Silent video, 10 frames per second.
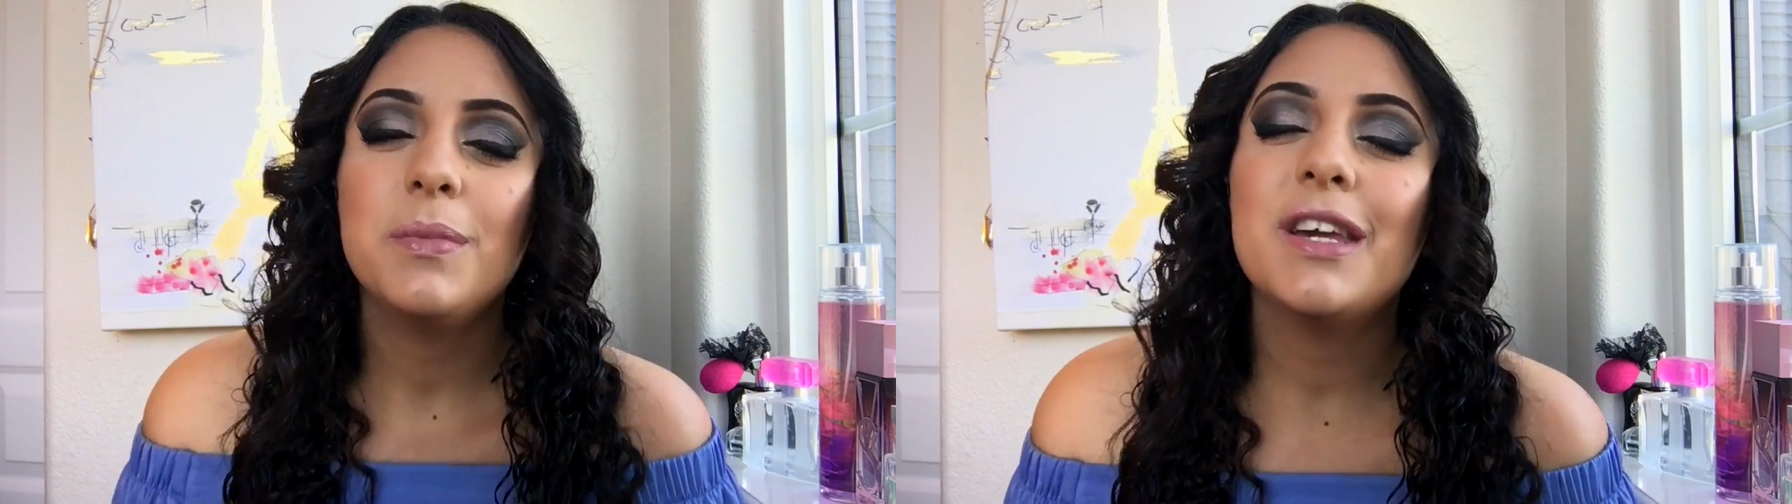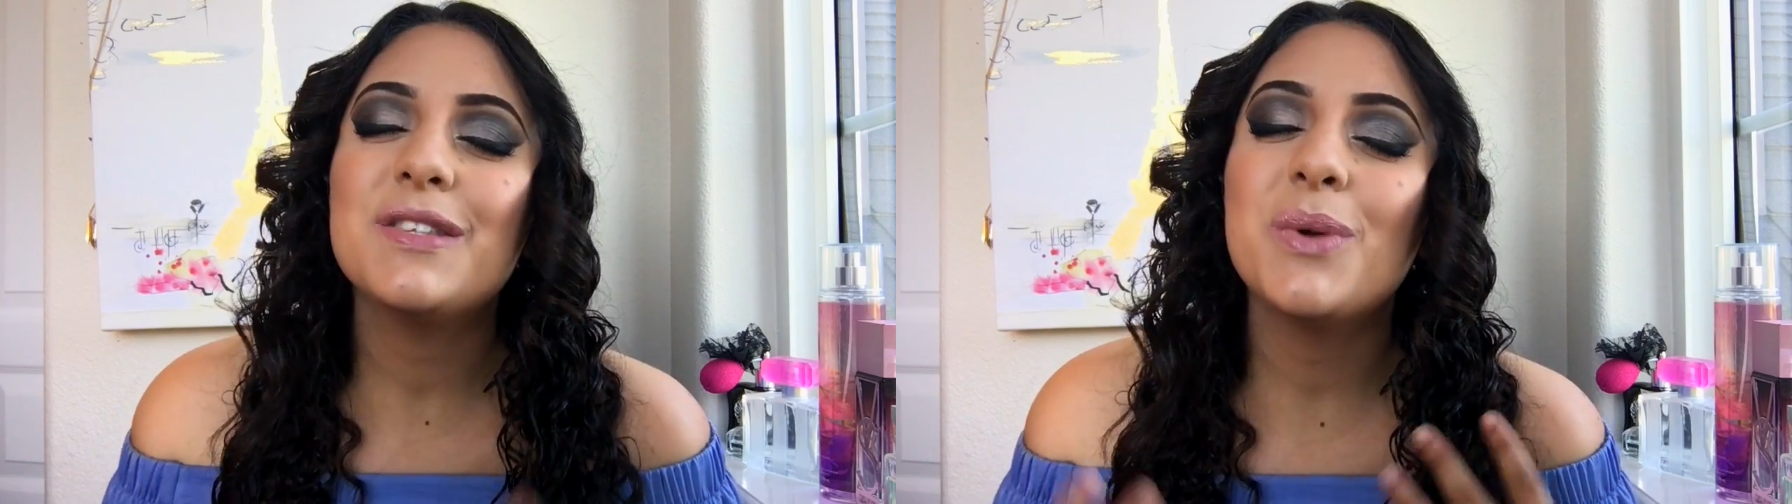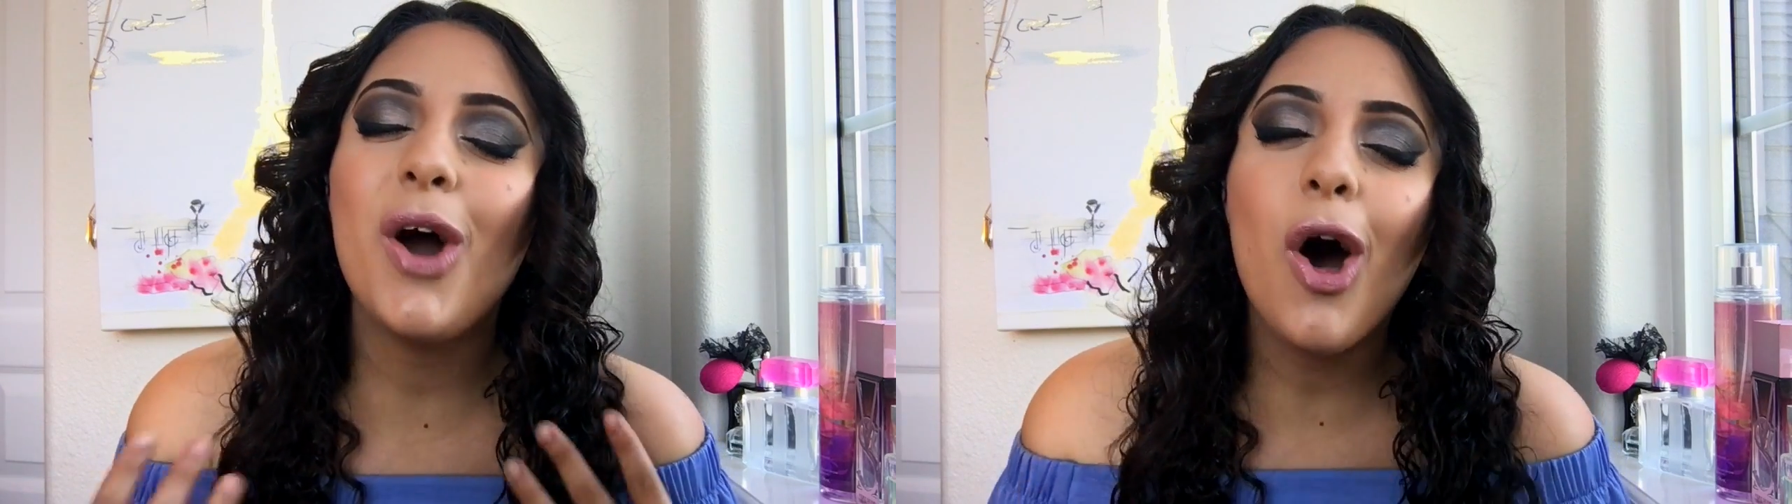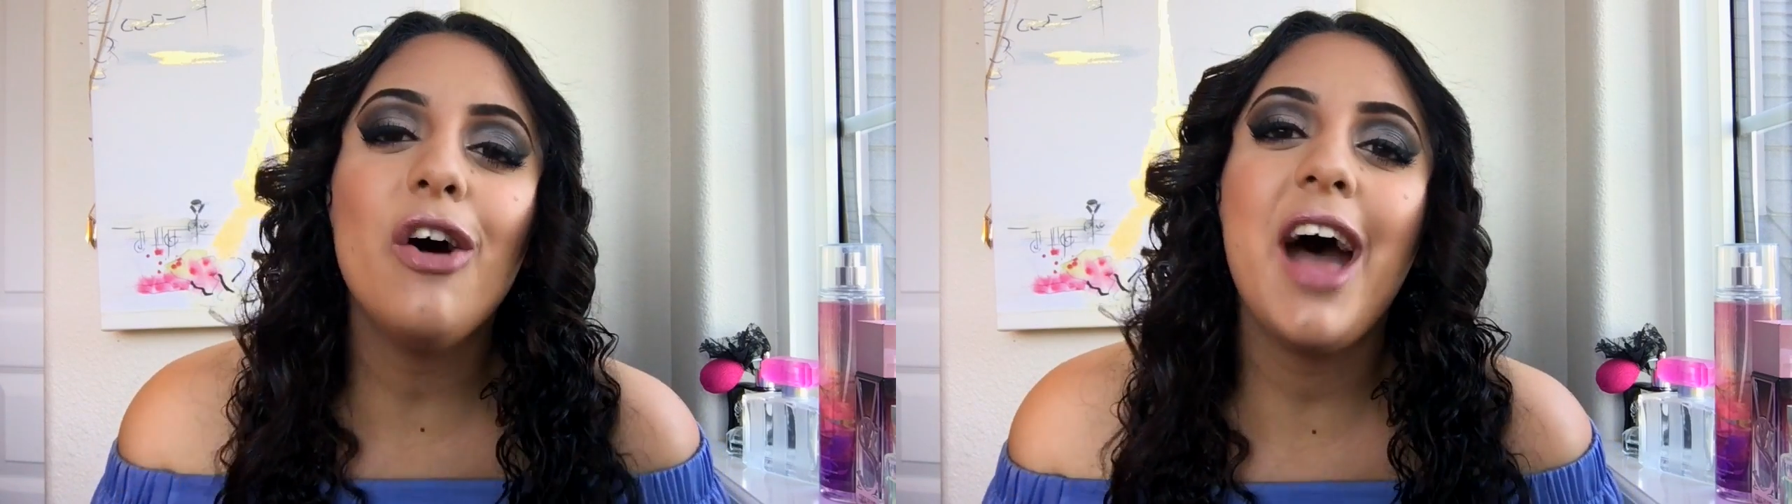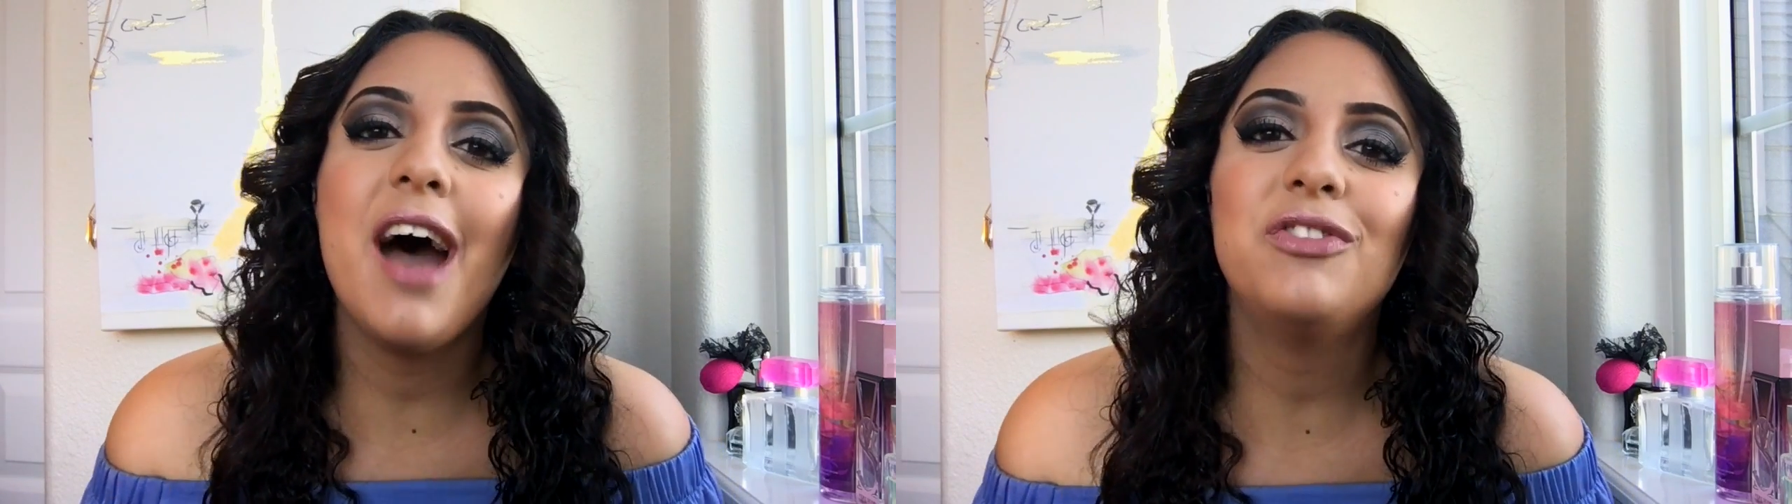because we
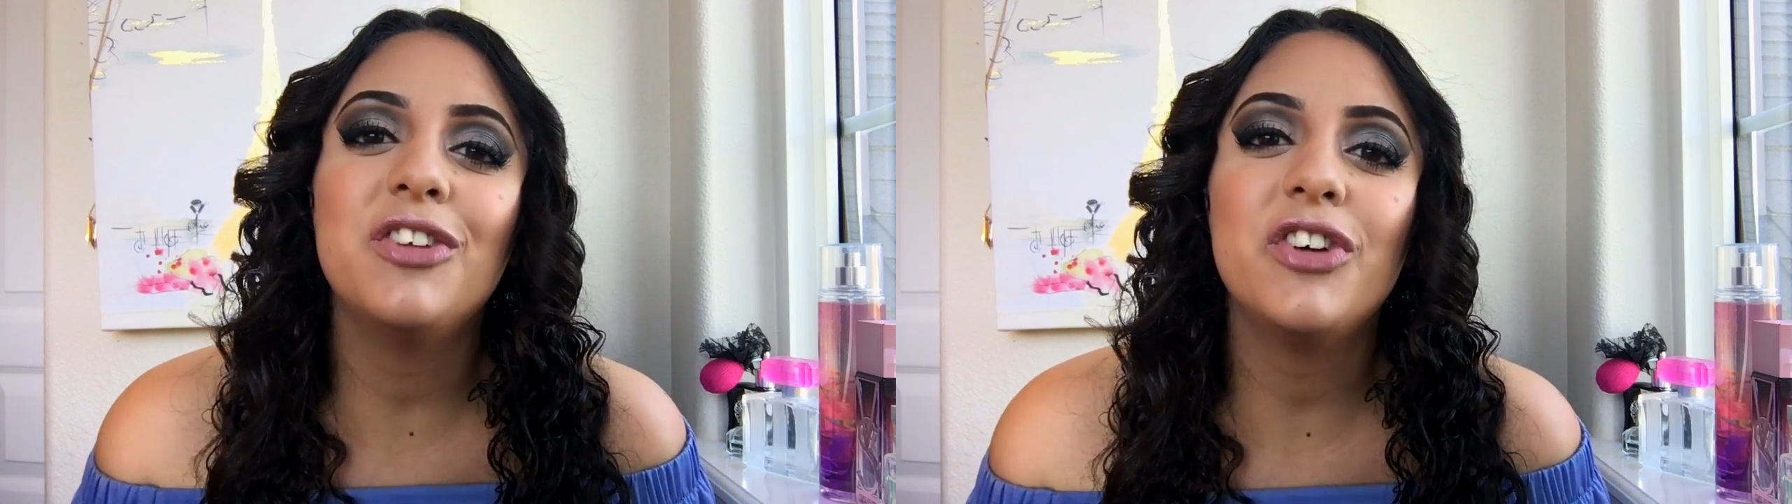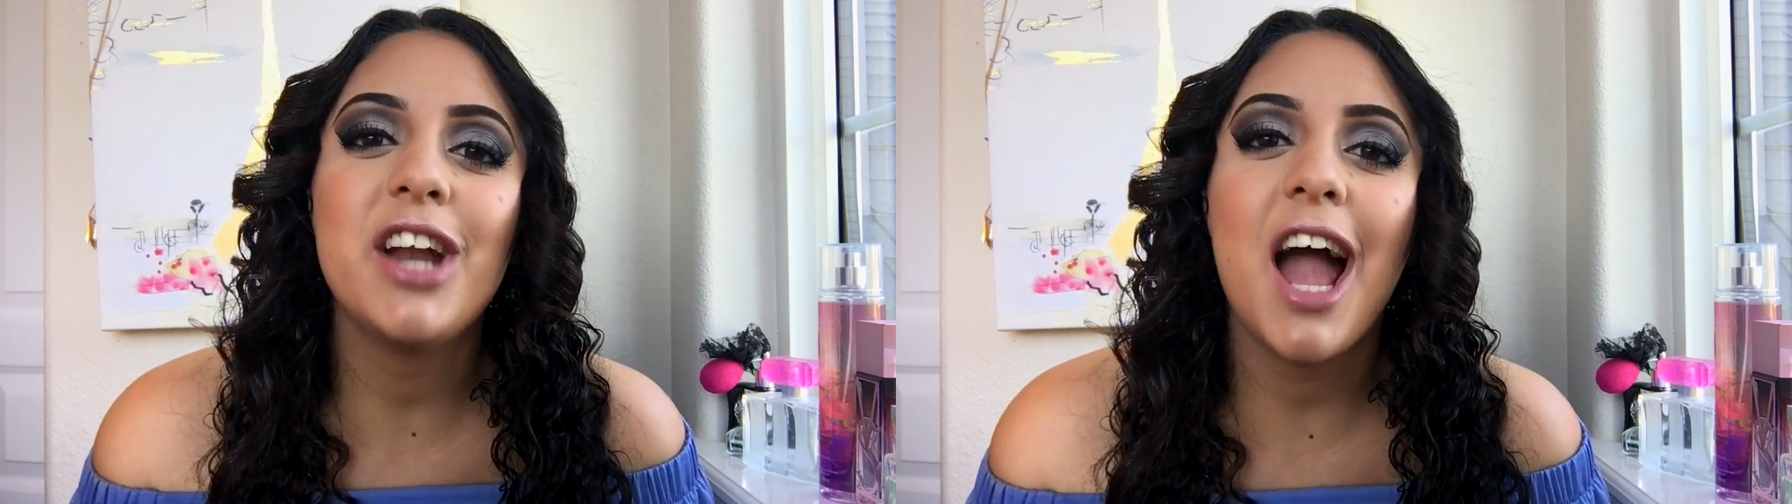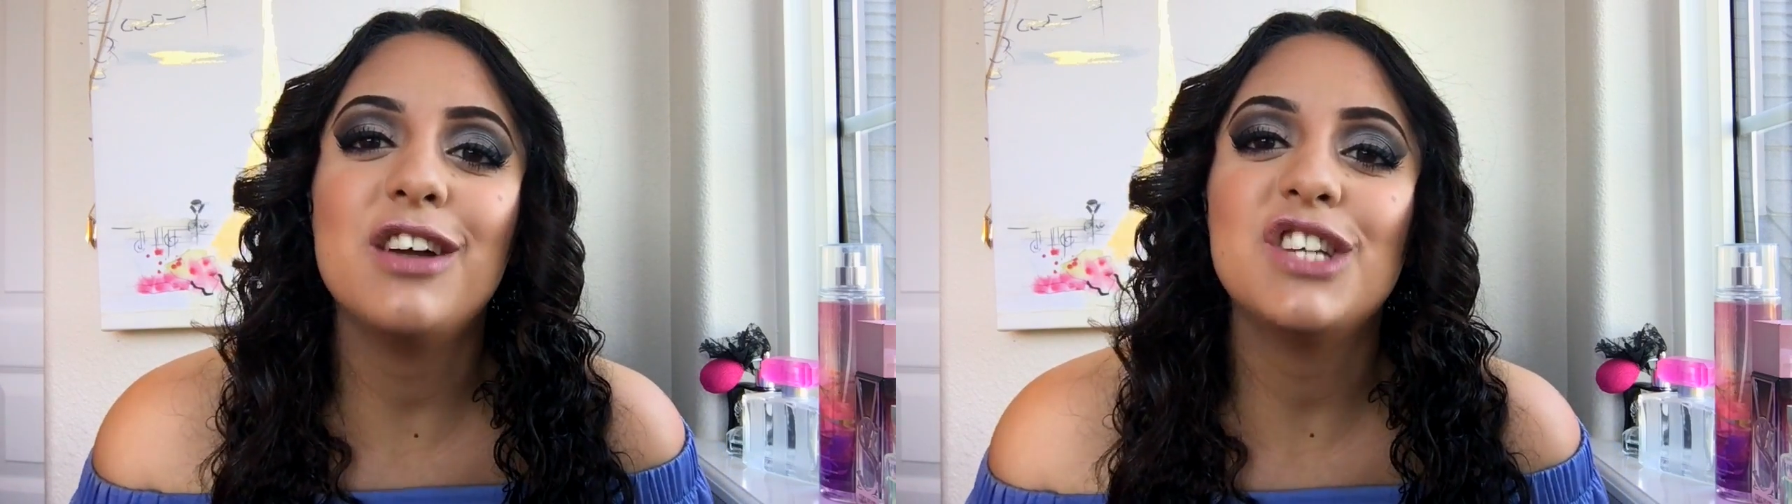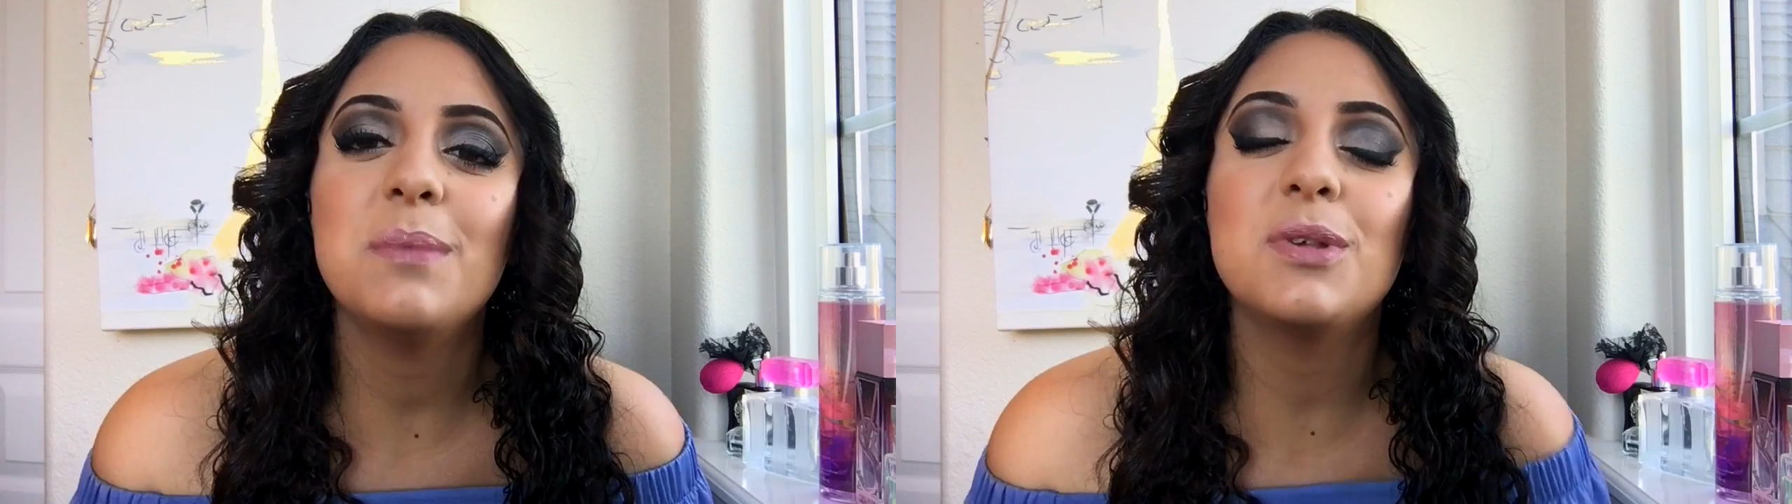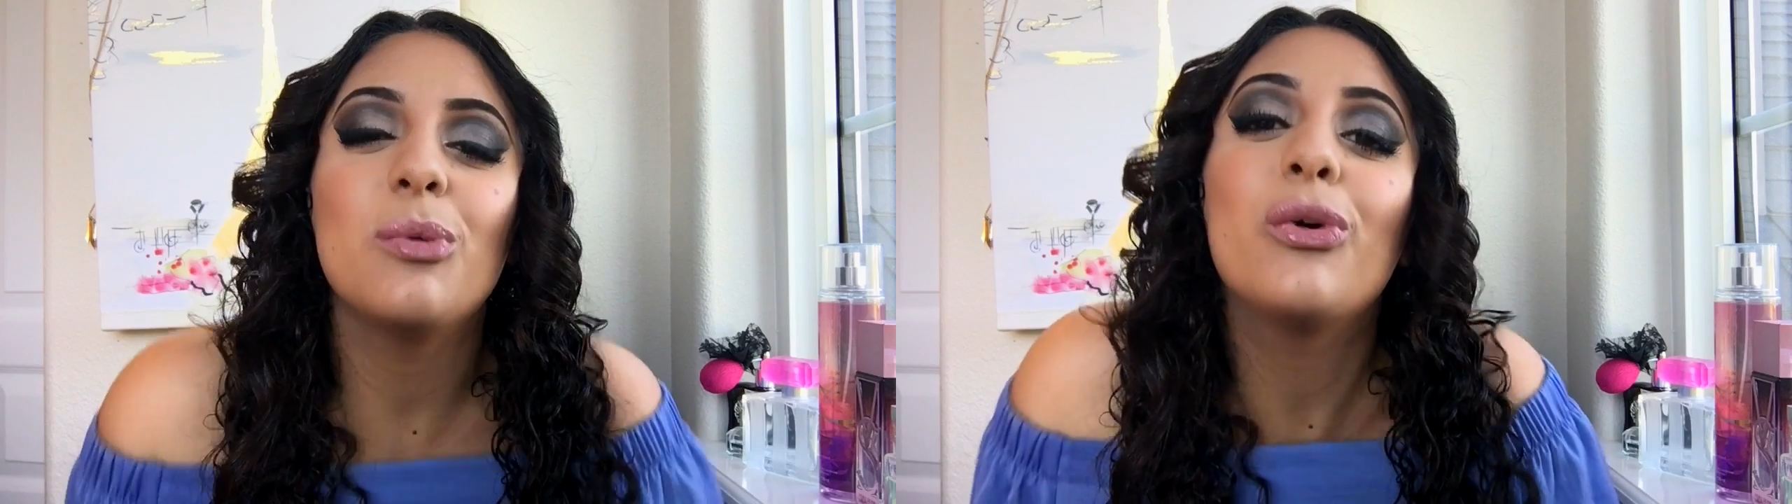all have different eye
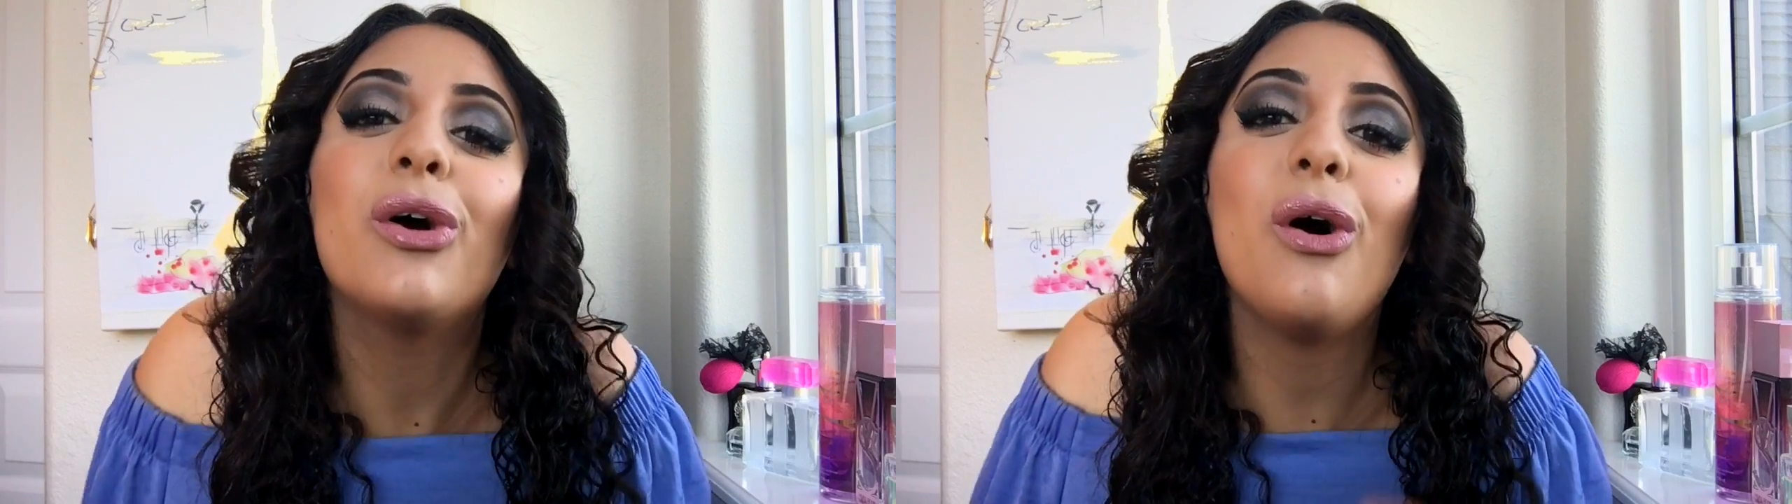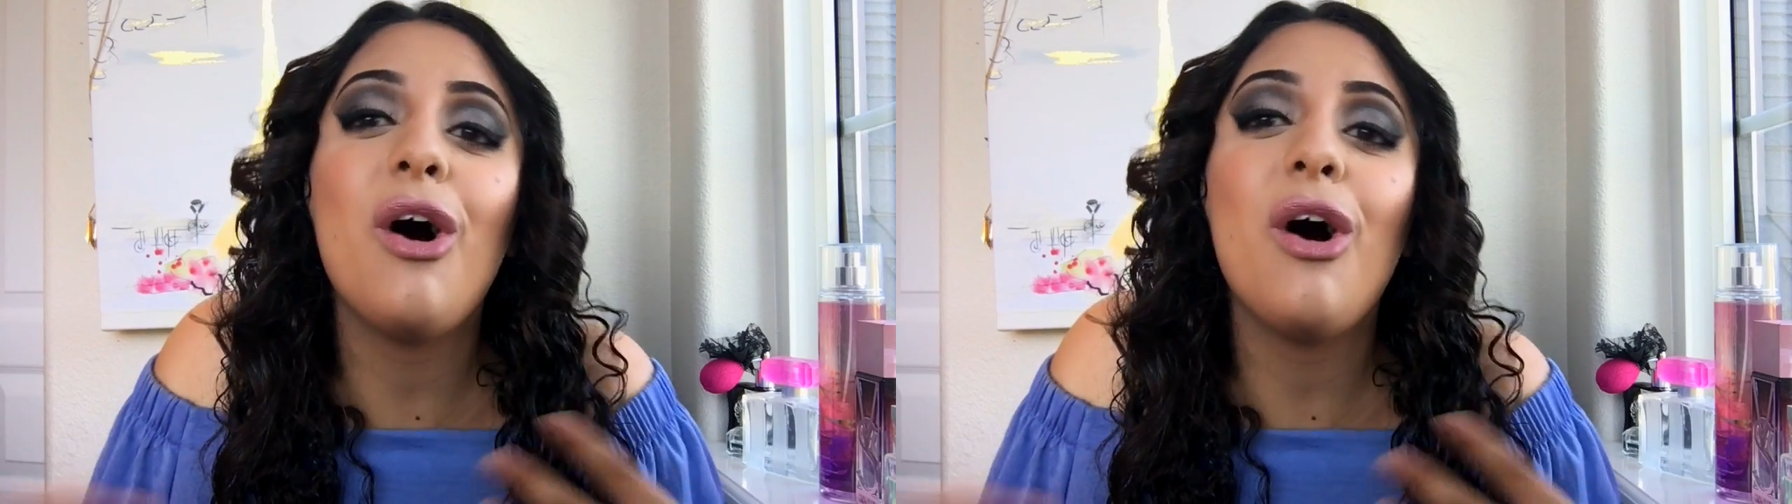shapes and we're